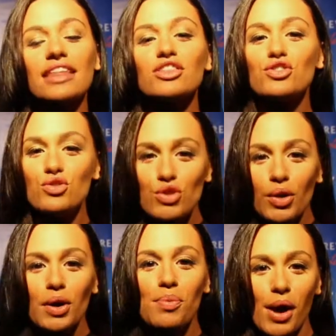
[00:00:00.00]
at the New
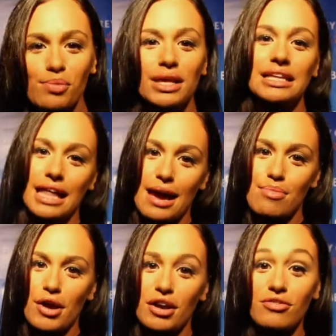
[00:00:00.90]
York Public
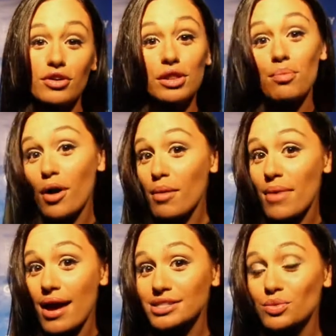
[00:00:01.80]
Library for Le Bal
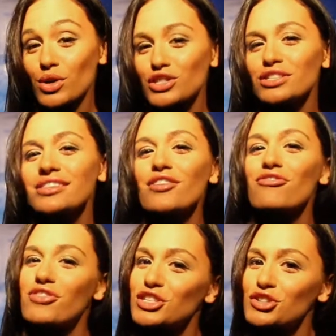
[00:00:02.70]
Masqué, which is the
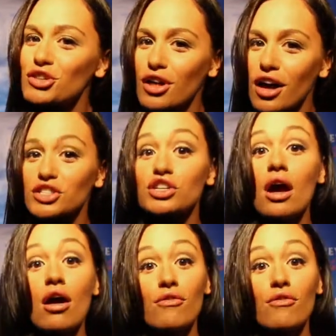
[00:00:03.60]
official launch